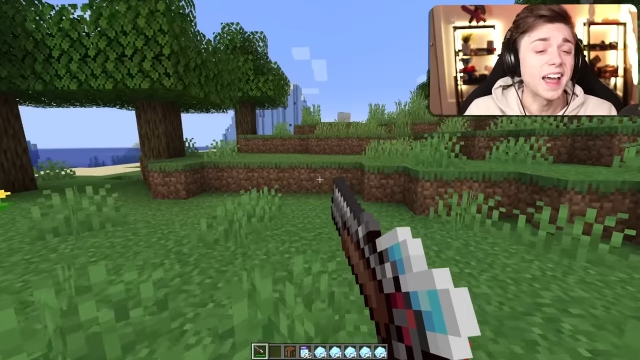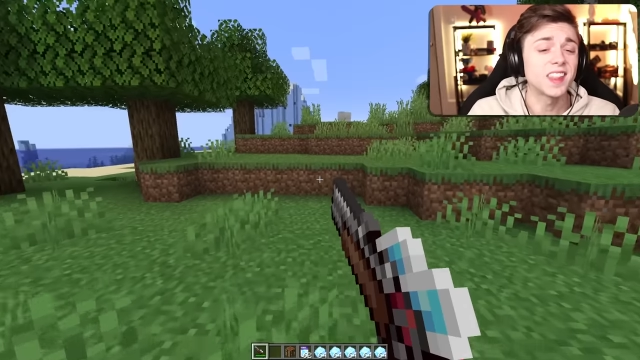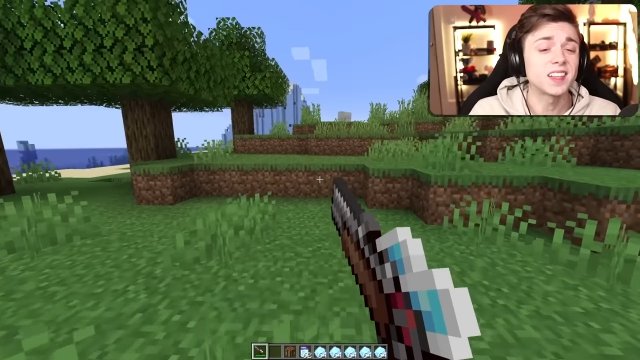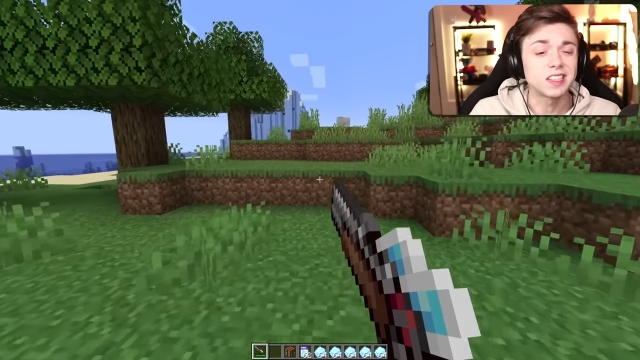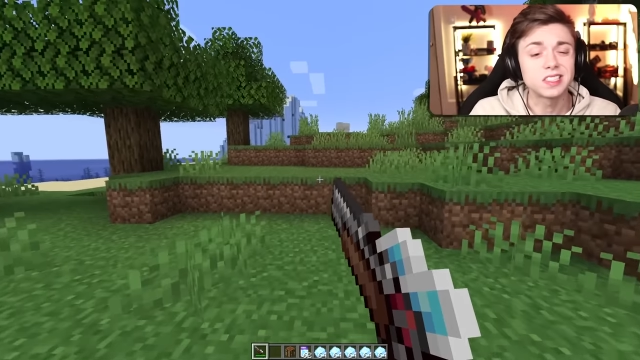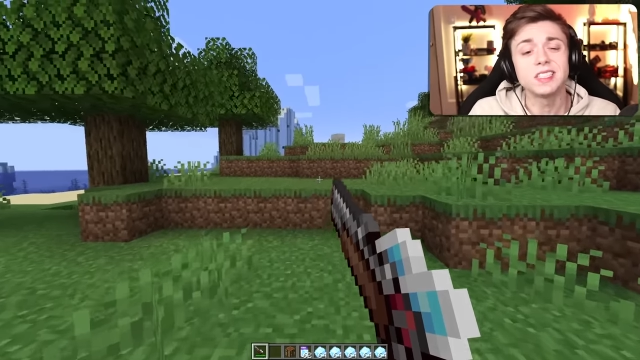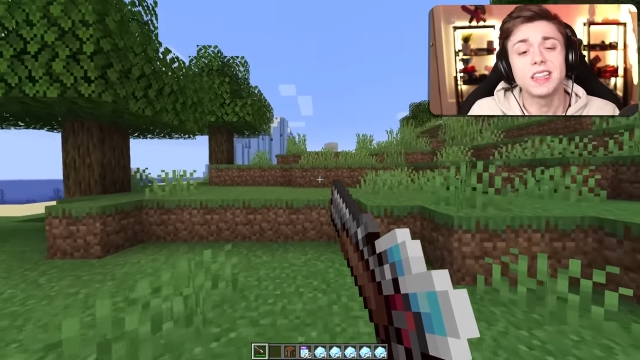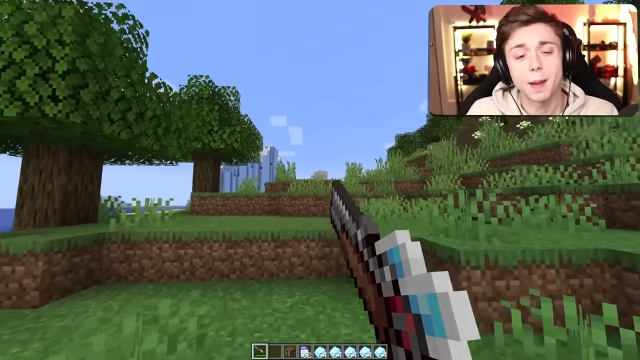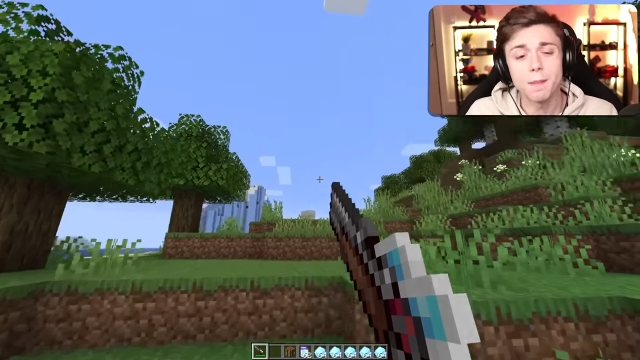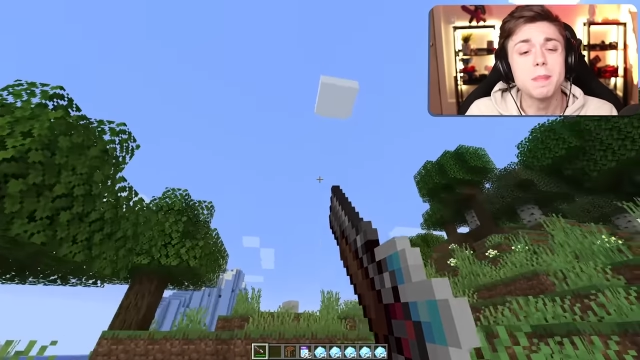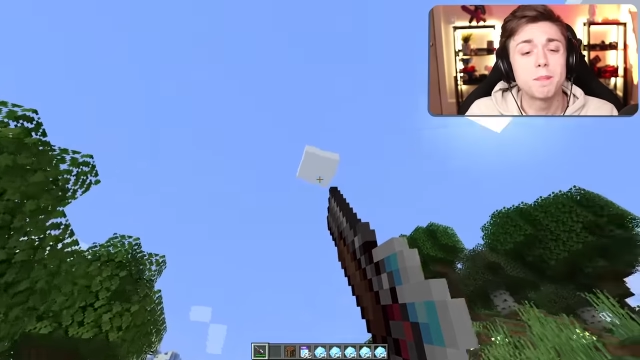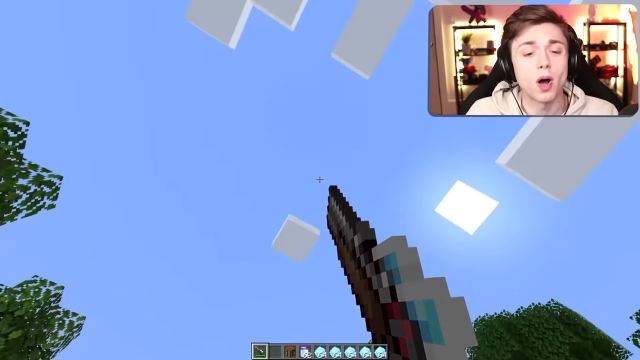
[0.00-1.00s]
I'd like to see that
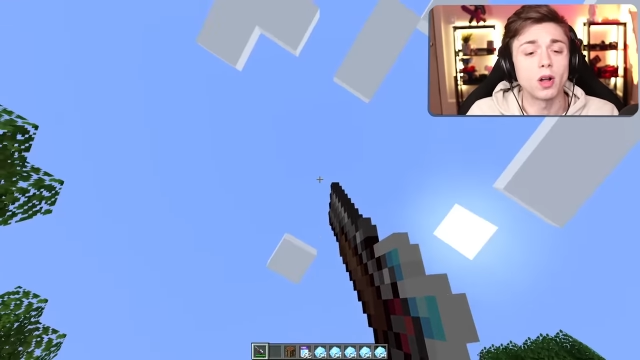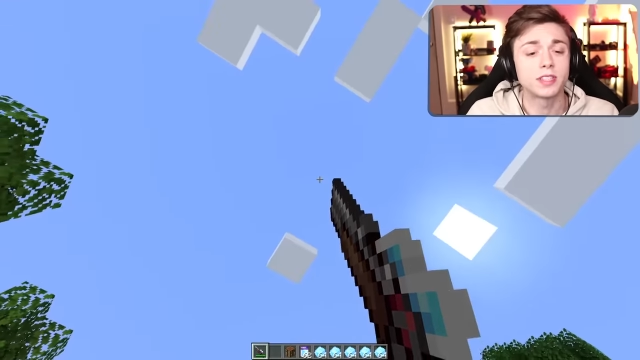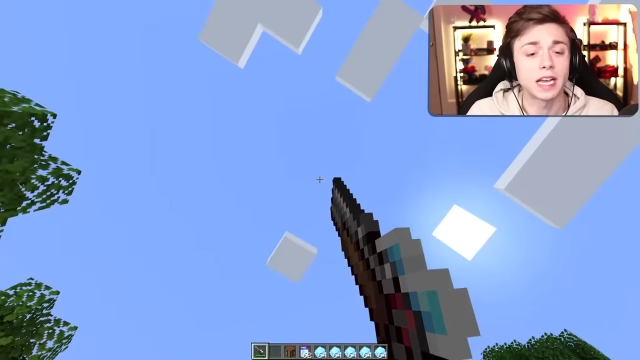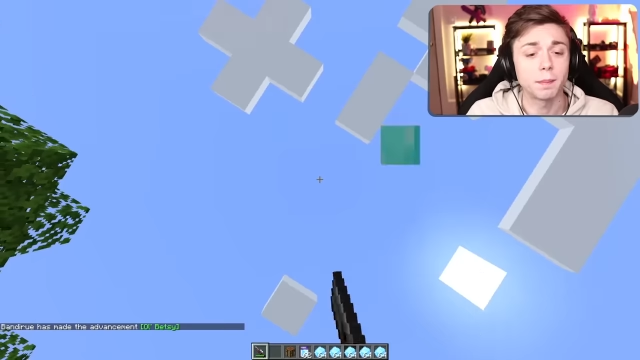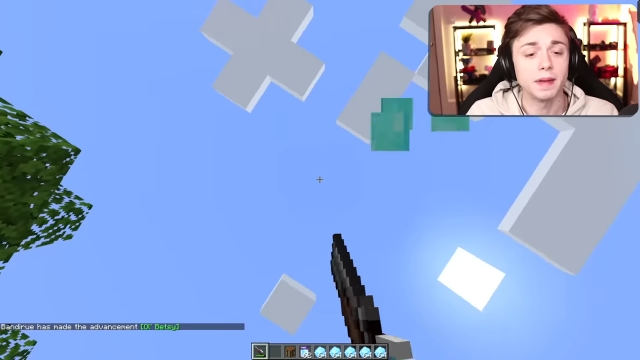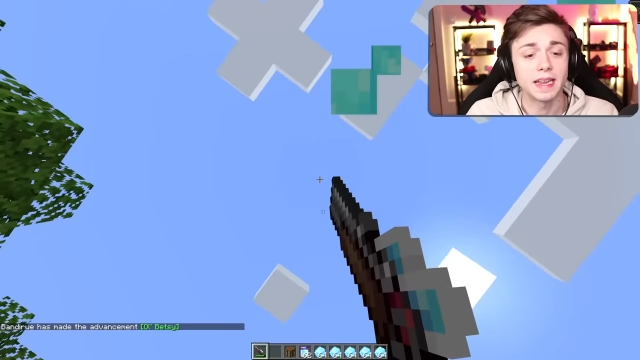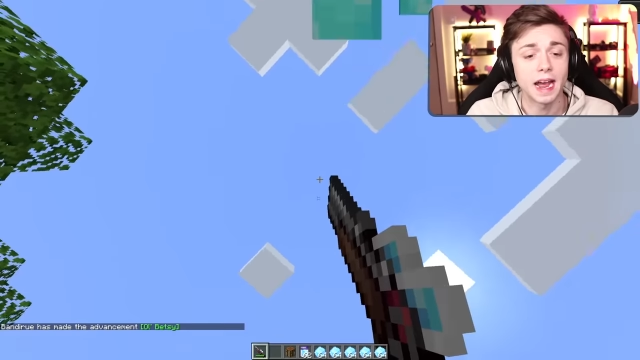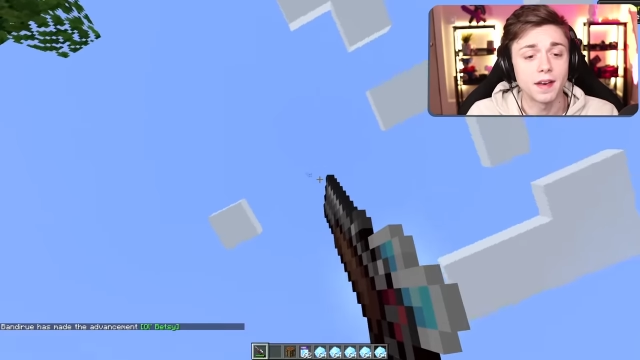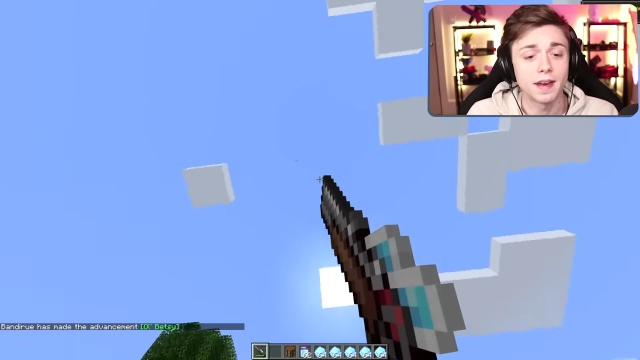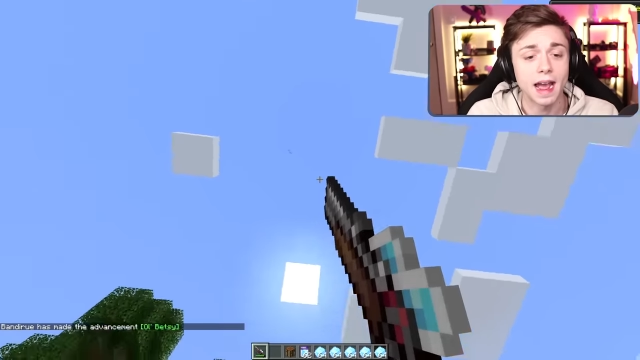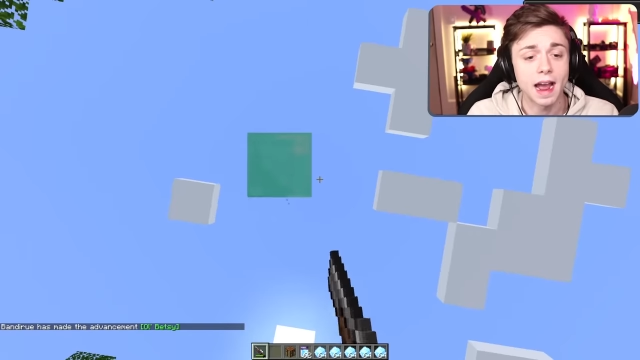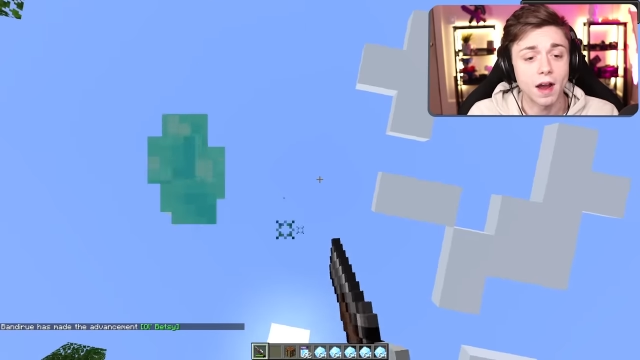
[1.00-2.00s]
meatball take me
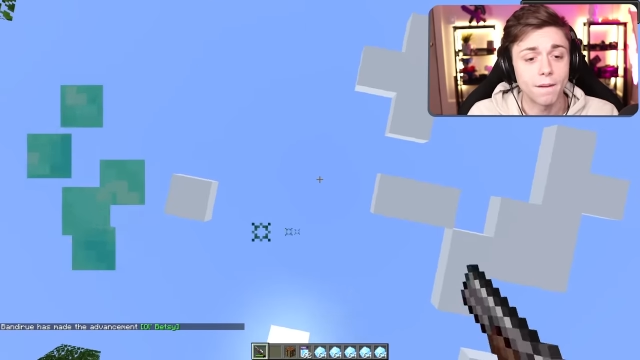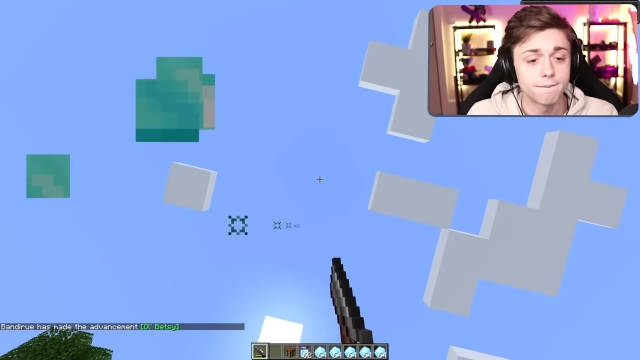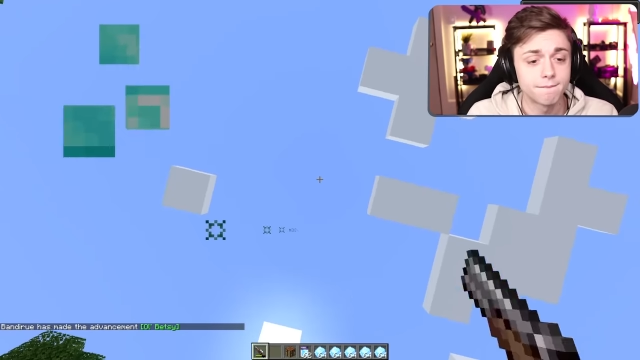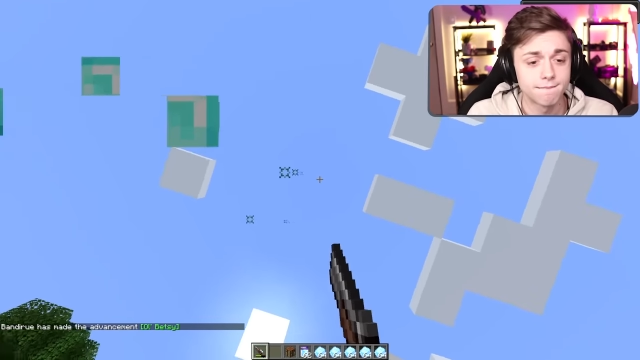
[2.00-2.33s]
down now.